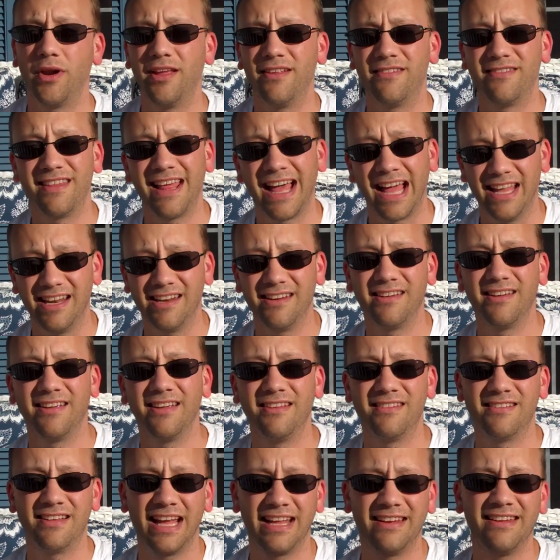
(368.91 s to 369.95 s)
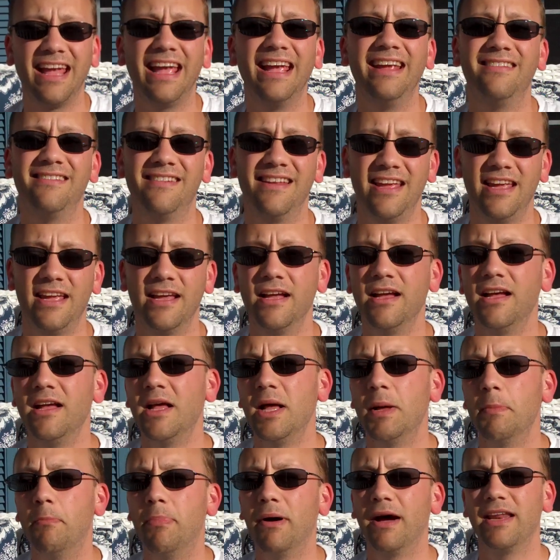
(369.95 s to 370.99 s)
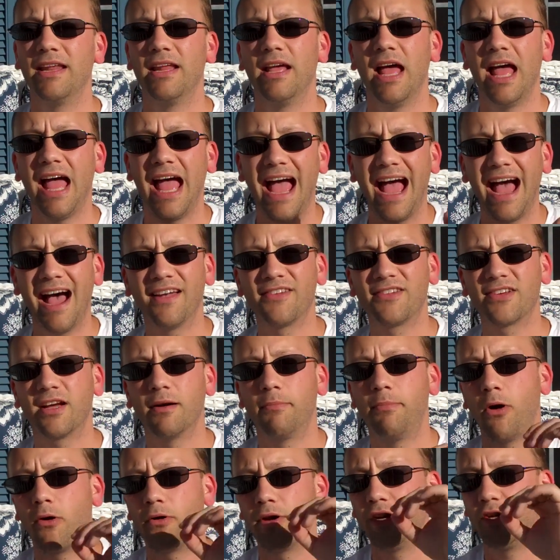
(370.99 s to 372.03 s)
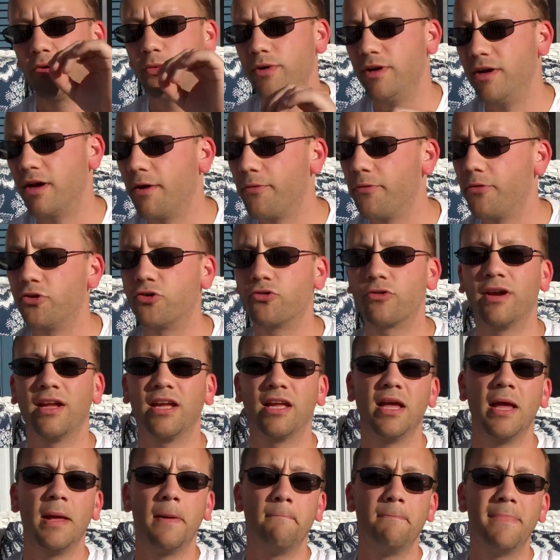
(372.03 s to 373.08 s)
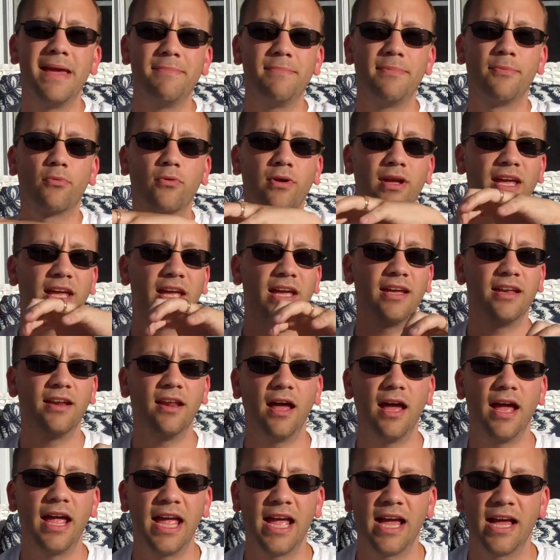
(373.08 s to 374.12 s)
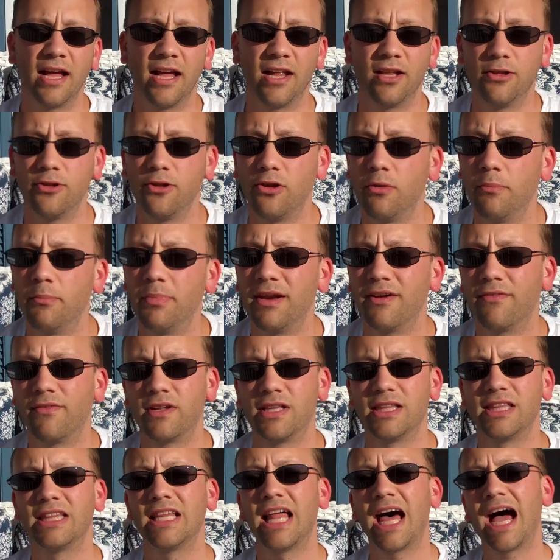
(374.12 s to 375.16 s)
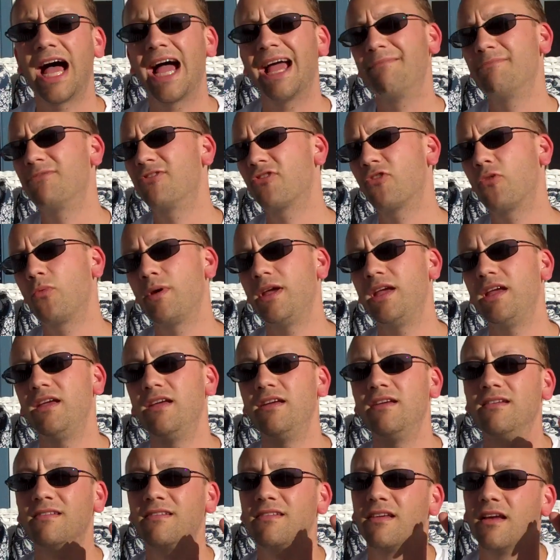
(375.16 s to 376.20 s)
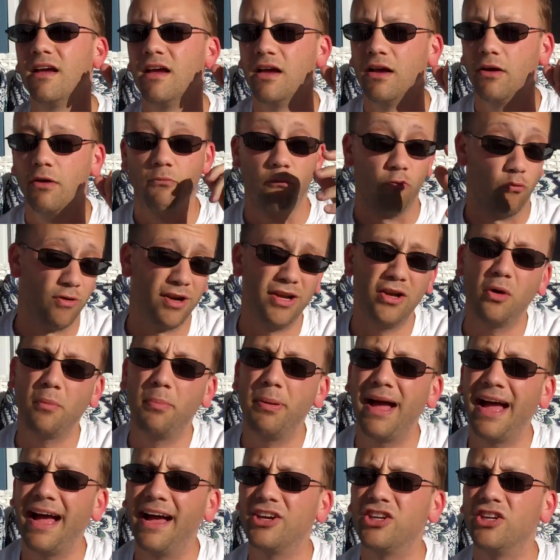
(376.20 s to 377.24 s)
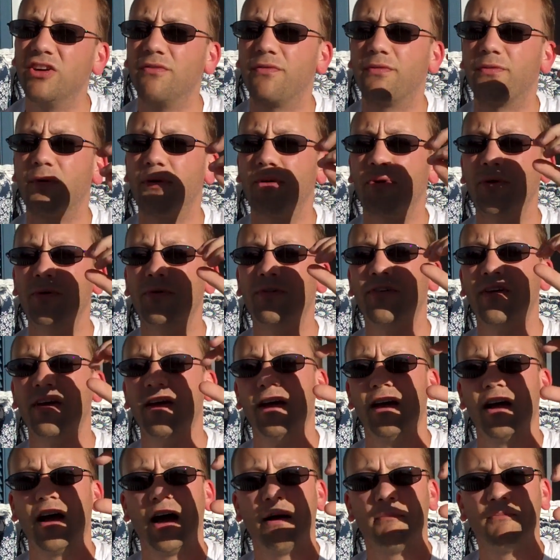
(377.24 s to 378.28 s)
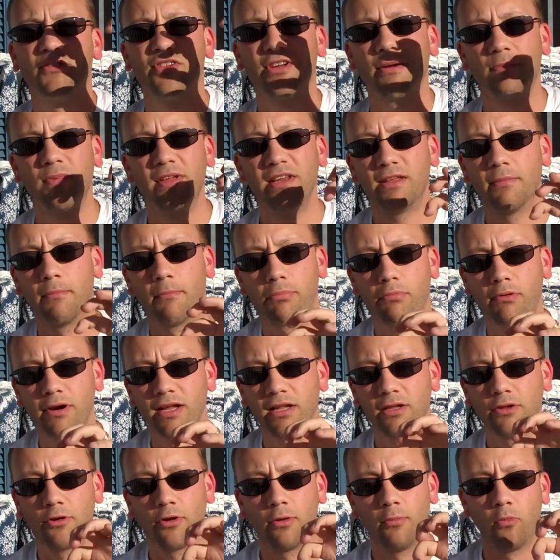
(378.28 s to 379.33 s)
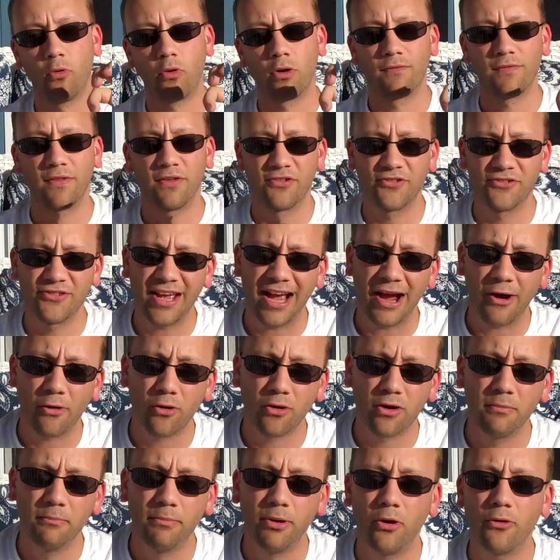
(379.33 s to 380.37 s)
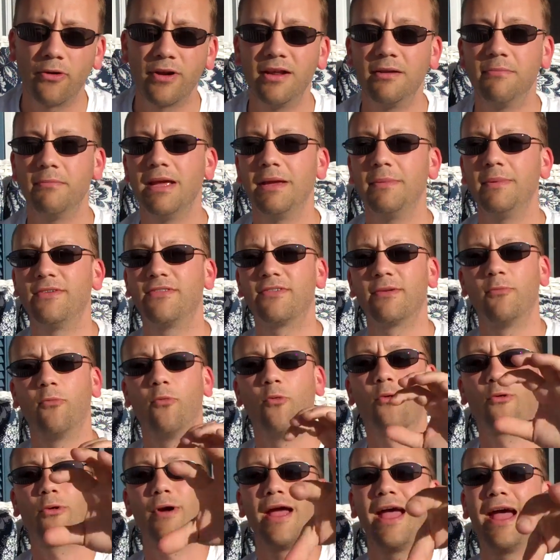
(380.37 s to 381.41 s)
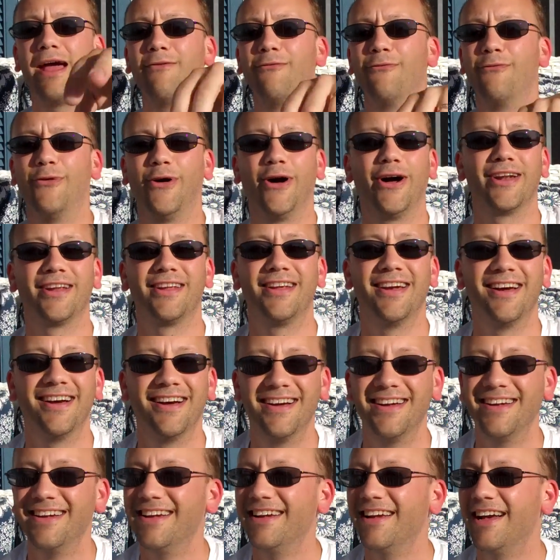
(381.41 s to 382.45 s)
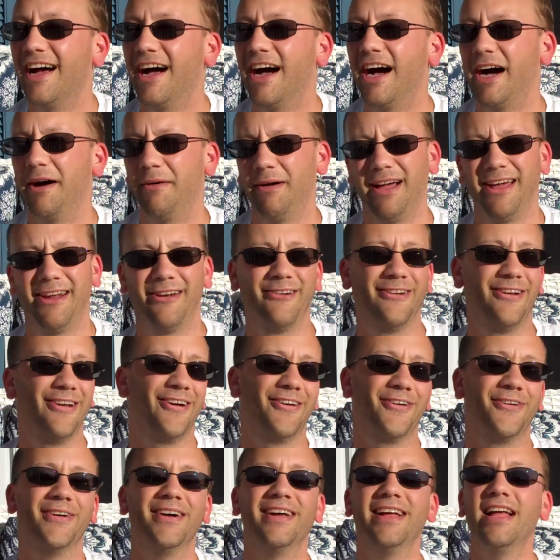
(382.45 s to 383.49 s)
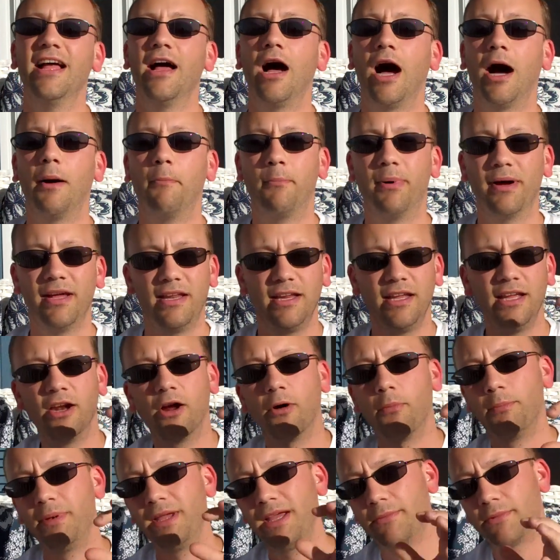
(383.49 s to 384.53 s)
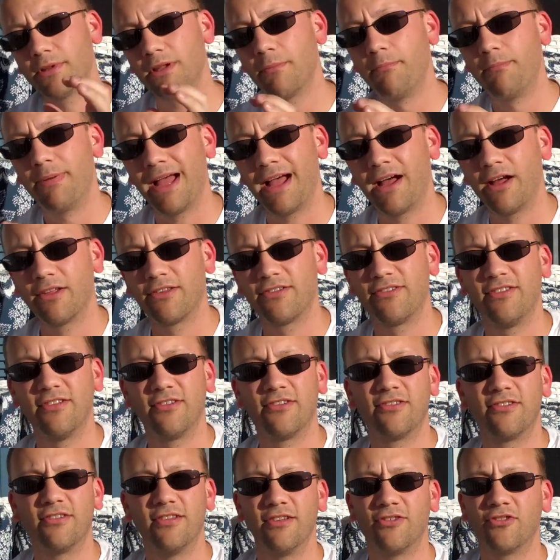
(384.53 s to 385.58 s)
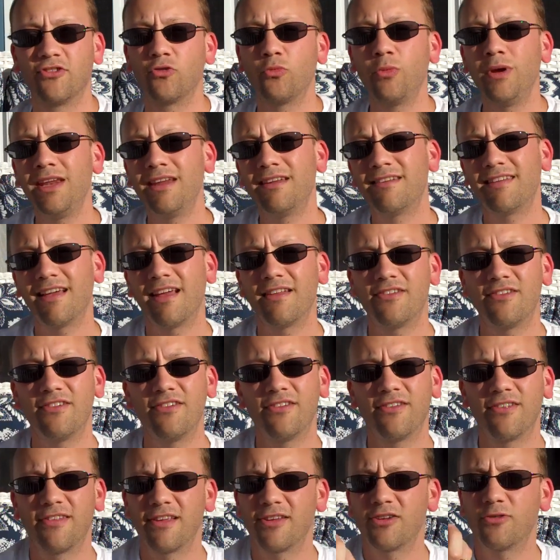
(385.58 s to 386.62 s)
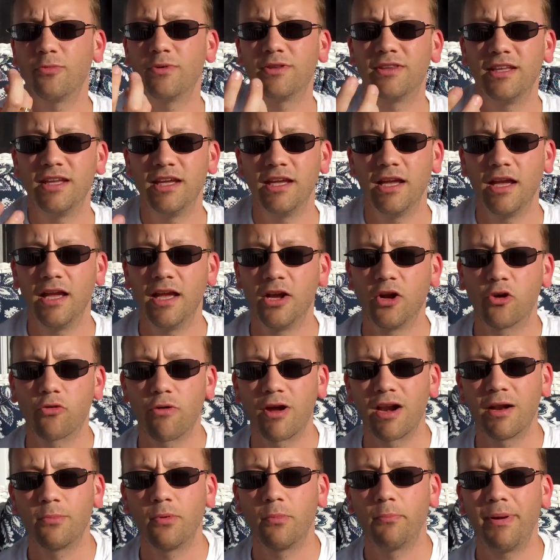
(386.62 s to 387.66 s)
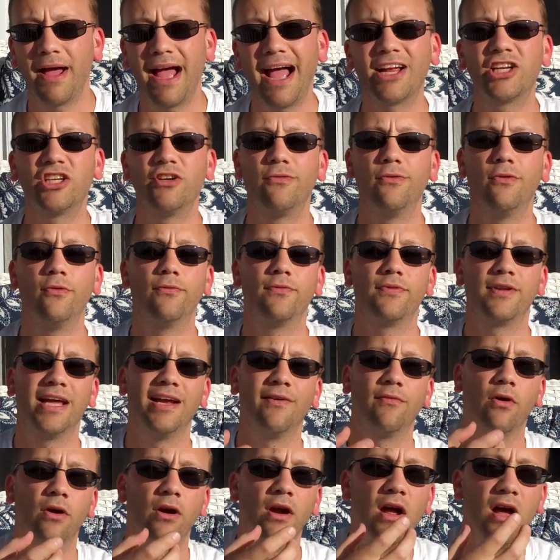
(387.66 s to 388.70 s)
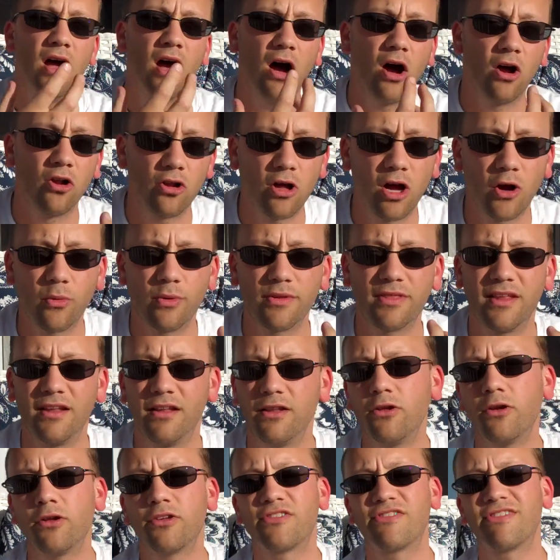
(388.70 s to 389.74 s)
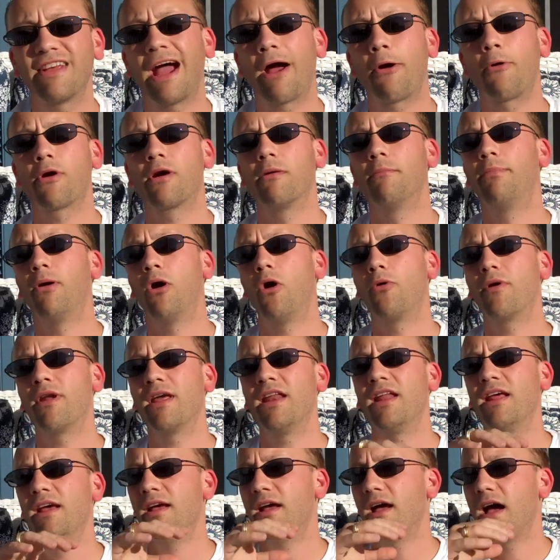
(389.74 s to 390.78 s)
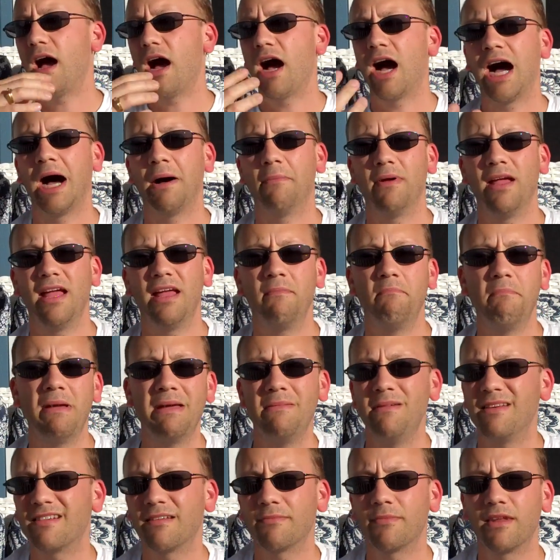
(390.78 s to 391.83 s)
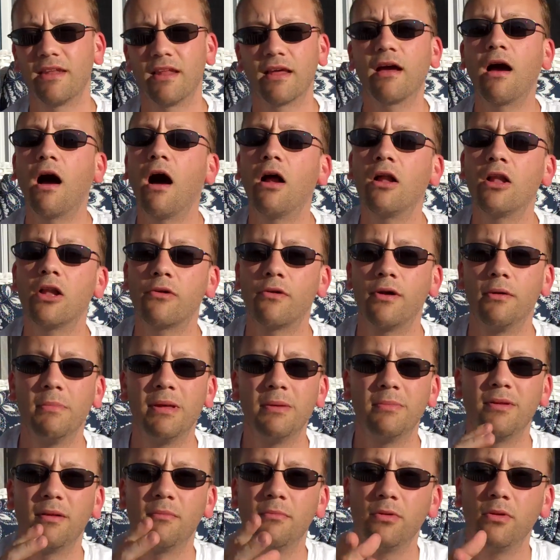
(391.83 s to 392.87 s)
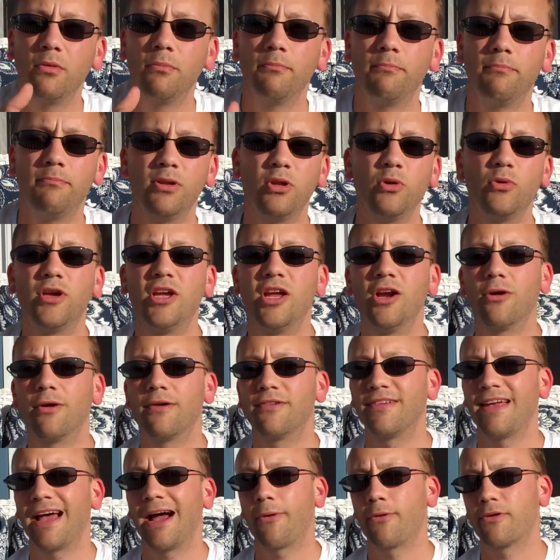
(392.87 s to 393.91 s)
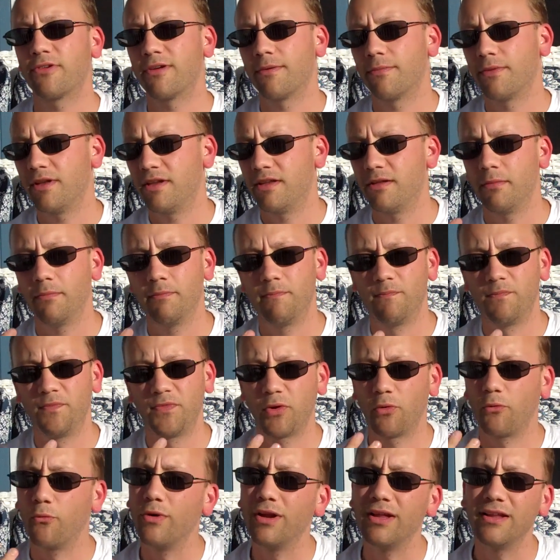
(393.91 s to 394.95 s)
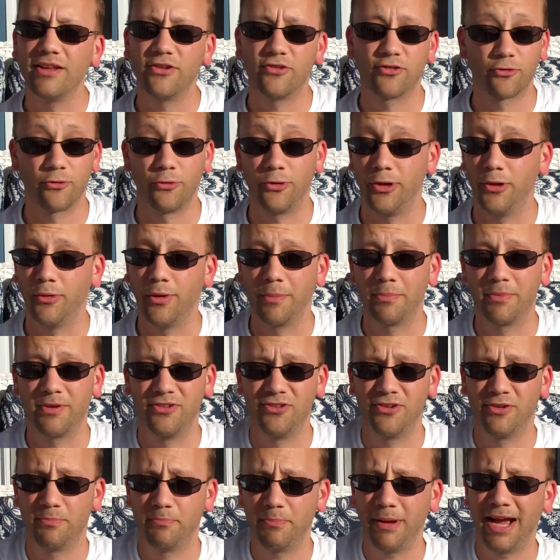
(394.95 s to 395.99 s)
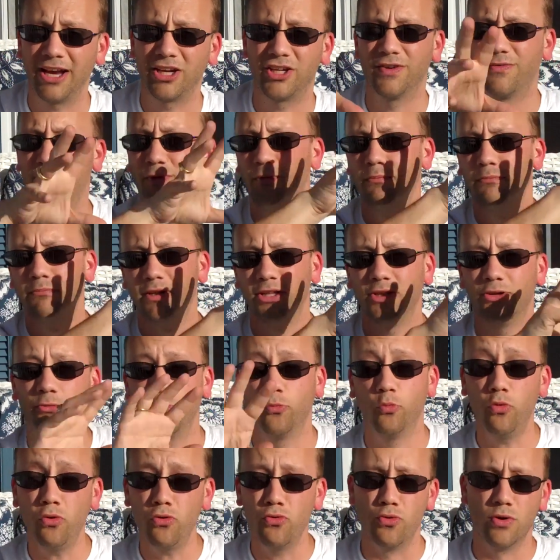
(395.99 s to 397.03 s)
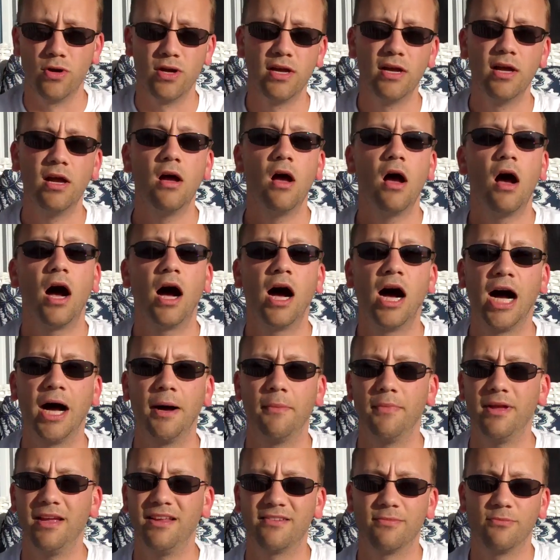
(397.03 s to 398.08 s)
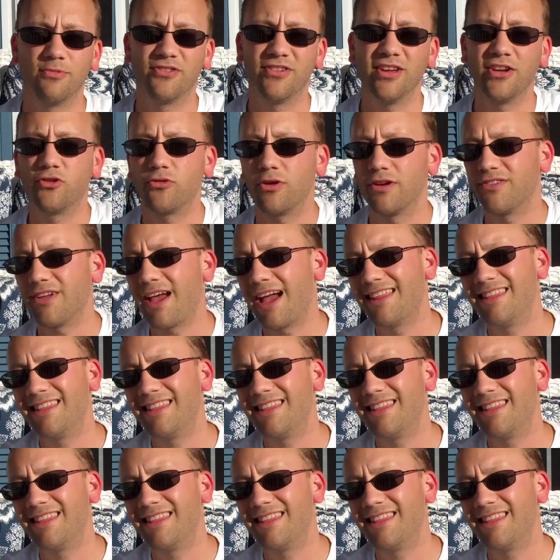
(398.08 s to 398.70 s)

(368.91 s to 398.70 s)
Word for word: It's that tasty. But as a component to another drink, maybe bringing in a little bit of a lime squeeze, real passion fruit, something to bring a little more of the sour component, maybe some Warhead vodka, I don't know. But, you know, being able to balance the sweet intensities of this with the incredible passion fruit flavor, along with a little sour component, and maybe something to color it, maybe a blue curacao or something to really screw you up because you passion fruit and blue, ooh, and some citrus.